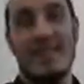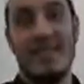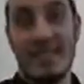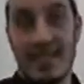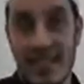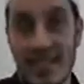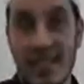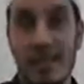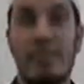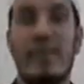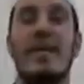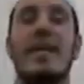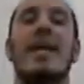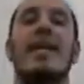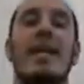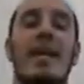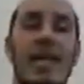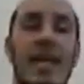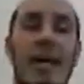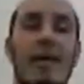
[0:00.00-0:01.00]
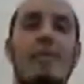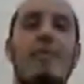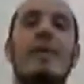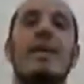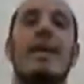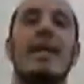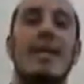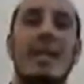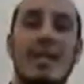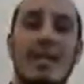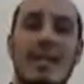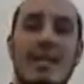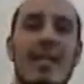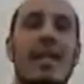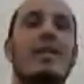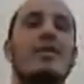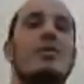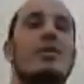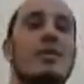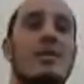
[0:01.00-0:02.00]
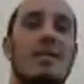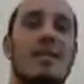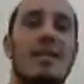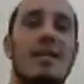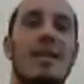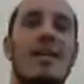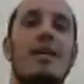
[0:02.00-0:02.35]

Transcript: See the beginning now, beginning stages.